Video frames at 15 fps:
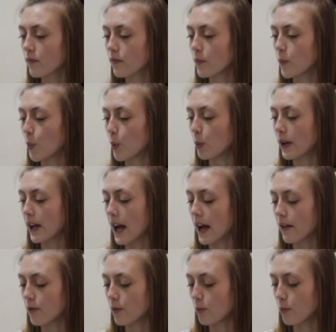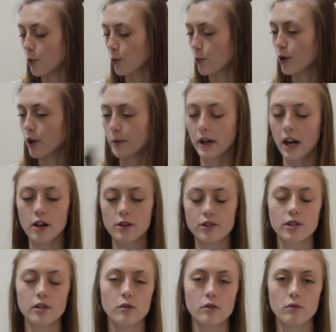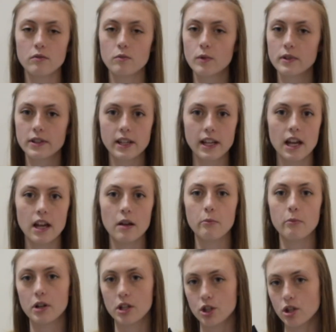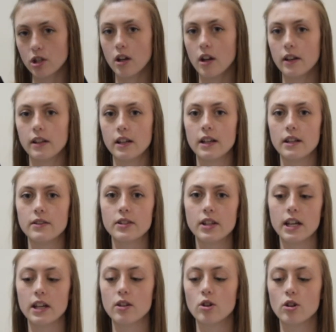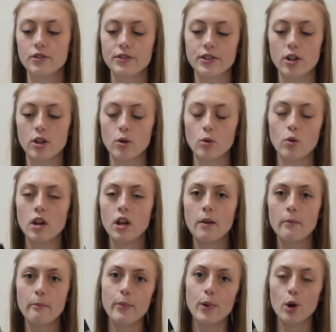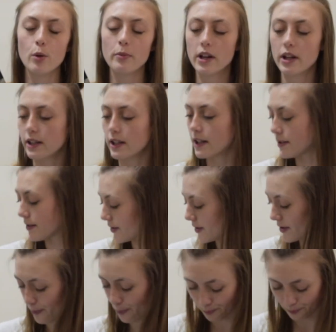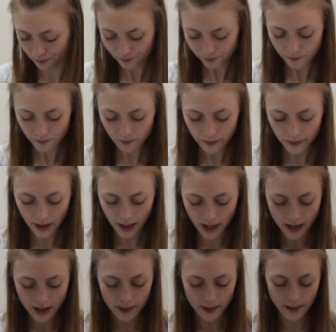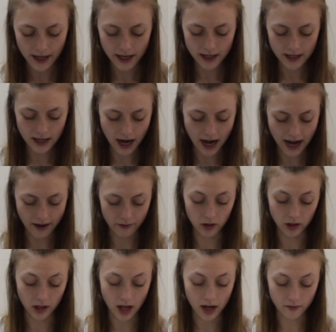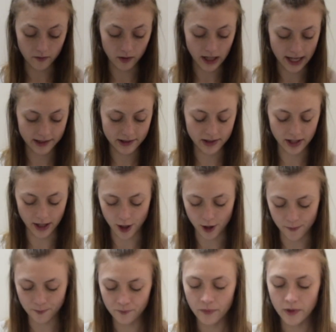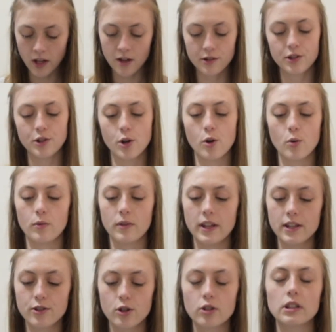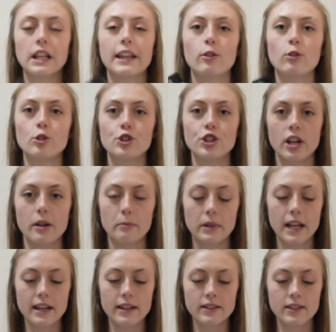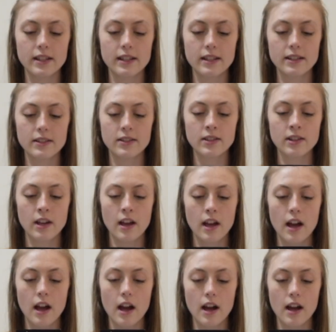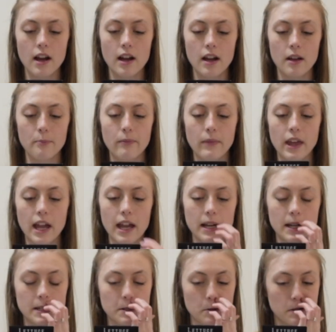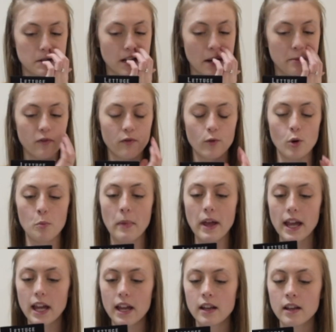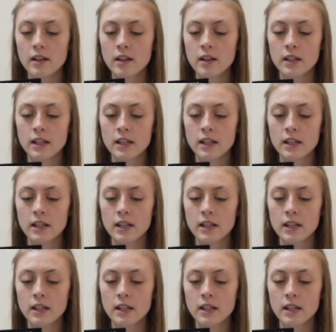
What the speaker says: When we have more room, I'll do, once again, bunching onions and also bulb onions. Then I have a lot of lettuce here. So these are little gem lettuces, and it's a type of romaine.